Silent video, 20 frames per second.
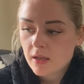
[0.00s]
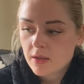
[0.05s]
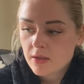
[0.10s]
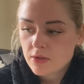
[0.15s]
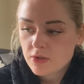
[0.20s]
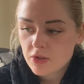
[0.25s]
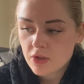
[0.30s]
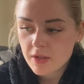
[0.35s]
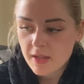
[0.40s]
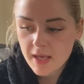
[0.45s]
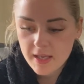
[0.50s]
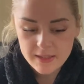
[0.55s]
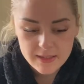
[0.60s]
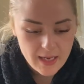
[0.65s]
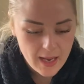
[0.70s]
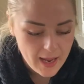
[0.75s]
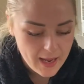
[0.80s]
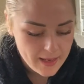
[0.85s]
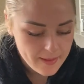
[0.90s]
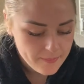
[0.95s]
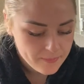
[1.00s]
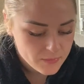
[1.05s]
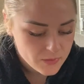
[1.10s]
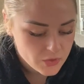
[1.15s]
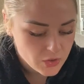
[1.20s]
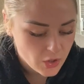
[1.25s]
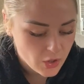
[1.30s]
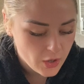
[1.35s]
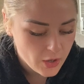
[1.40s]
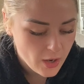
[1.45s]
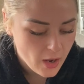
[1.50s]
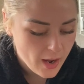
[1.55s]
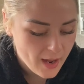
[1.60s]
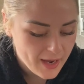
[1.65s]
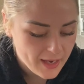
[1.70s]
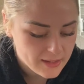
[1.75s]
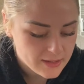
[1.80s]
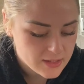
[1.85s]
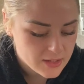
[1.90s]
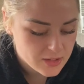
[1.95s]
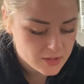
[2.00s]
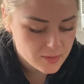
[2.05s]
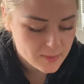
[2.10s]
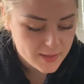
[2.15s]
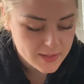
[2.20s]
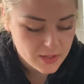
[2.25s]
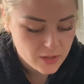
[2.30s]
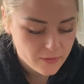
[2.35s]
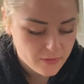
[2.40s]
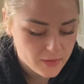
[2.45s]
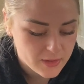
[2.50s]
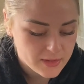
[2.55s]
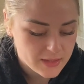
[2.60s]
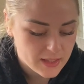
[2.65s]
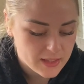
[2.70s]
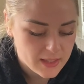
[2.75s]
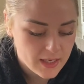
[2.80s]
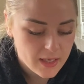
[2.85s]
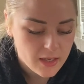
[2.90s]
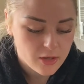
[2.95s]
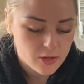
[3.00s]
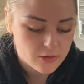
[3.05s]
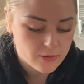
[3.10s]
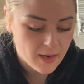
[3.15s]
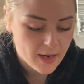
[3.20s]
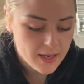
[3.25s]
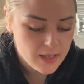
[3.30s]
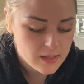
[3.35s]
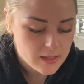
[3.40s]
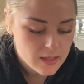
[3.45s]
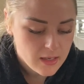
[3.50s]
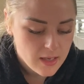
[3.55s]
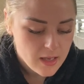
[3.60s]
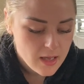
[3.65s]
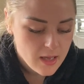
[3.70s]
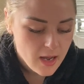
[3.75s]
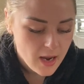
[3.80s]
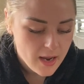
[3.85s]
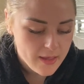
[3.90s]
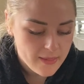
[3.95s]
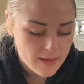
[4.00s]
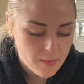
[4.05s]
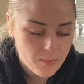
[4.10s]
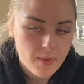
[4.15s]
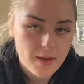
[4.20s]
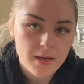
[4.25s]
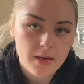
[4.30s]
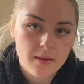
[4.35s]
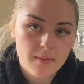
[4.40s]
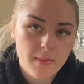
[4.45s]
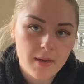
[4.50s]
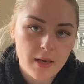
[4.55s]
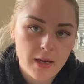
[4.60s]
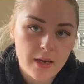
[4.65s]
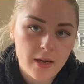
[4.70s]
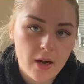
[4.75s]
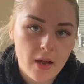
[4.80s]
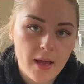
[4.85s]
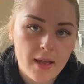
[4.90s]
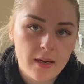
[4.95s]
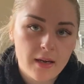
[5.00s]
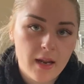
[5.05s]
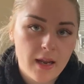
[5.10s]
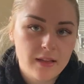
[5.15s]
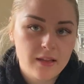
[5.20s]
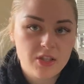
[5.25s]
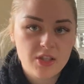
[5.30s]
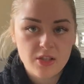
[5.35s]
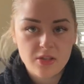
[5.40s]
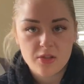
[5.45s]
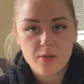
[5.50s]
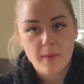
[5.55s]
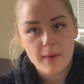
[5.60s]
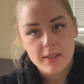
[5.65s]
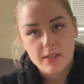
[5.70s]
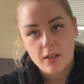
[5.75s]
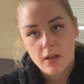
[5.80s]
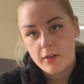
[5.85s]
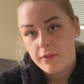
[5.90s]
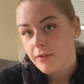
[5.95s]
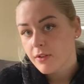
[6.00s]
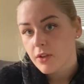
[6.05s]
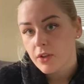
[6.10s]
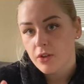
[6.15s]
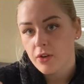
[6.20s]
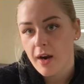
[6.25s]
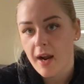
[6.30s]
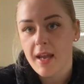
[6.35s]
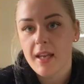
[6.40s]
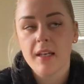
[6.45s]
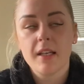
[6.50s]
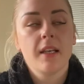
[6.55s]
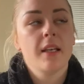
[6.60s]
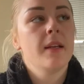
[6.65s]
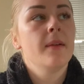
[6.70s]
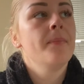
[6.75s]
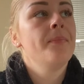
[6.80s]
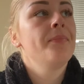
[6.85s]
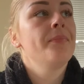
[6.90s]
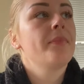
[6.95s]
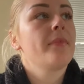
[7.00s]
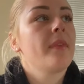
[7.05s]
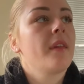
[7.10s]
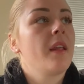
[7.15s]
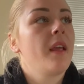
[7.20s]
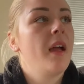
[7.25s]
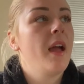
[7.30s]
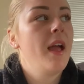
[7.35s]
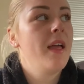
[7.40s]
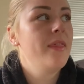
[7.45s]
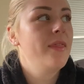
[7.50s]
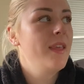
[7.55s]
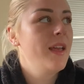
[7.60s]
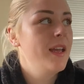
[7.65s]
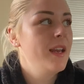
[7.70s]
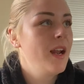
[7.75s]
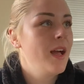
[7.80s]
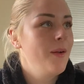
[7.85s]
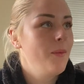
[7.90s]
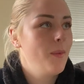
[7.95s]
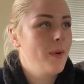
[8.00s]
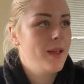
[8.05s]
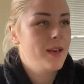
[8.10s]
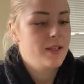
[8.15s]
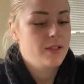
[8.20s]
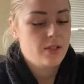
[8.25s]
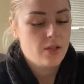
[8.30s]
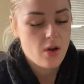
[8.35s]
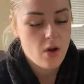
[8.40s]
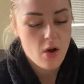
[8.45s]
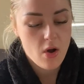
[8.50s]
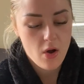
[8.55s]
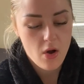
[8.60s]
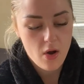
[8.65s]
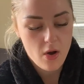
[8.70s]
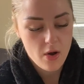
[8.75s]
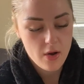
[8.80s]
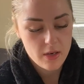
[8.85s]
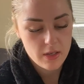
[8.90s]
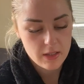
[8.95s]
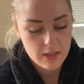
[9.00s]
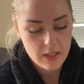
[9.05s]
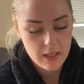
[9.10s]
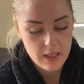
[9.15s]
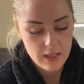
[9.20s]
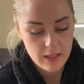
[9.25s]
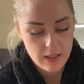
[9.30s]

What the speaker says: do their day. So I had the gym to myself on Sunday. Great. I then went Monday night, had the gym to myself. Great. And then I went on